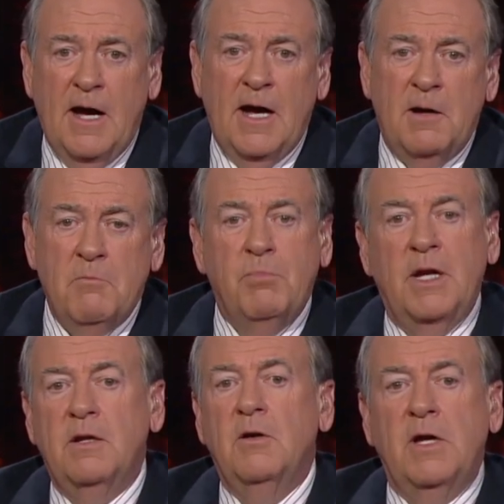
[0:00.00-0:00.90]

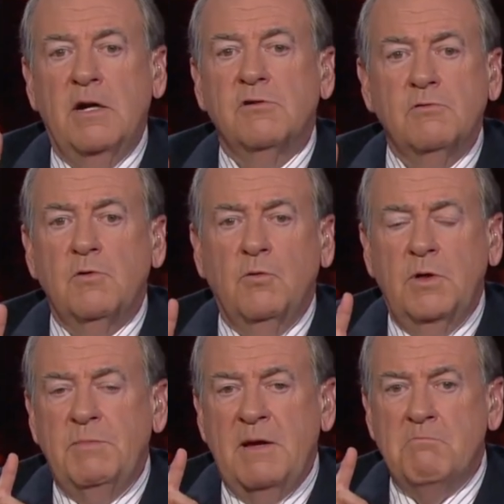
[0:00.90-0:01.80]
but here
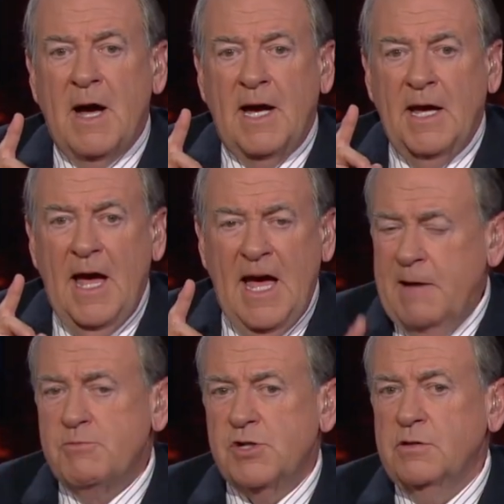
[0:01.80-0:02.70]
would be my
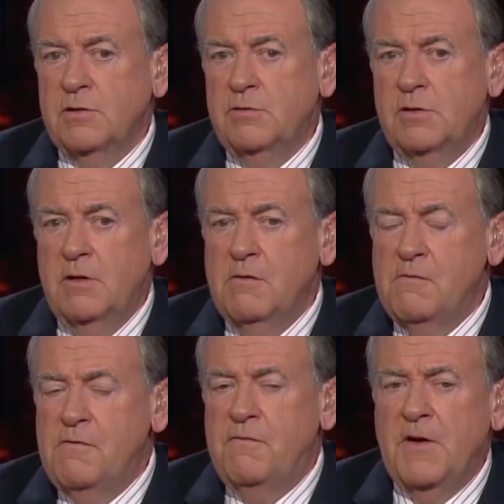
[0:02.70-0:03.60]
absolute
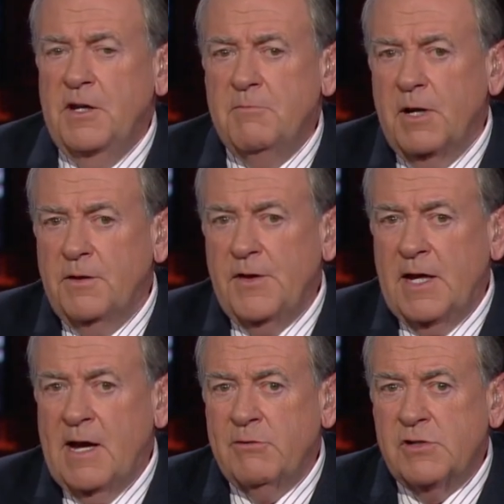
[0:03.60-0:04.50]
fundamental
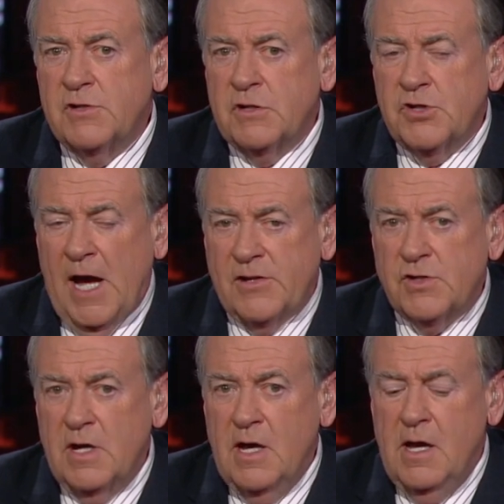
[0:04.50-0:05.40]
thing I would
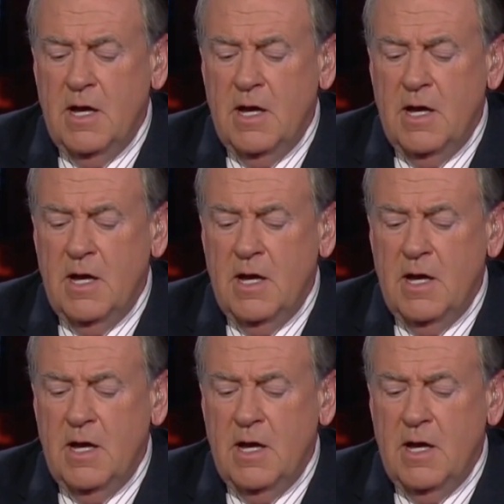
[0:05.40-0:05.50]
suggest.